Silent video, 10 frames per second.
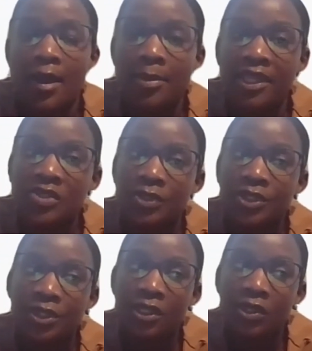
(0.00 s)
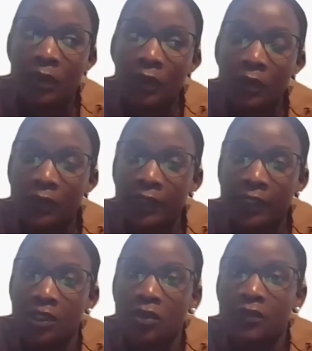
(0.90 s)
Because when you're here
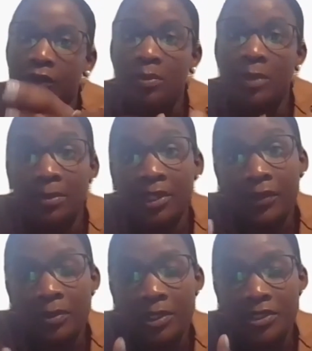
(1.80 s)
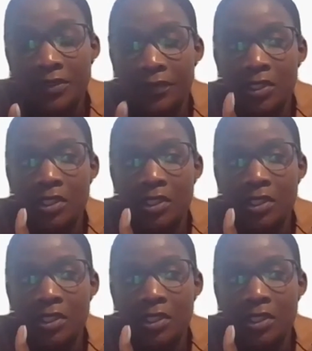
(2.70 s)
locally, your view may be a little bit different.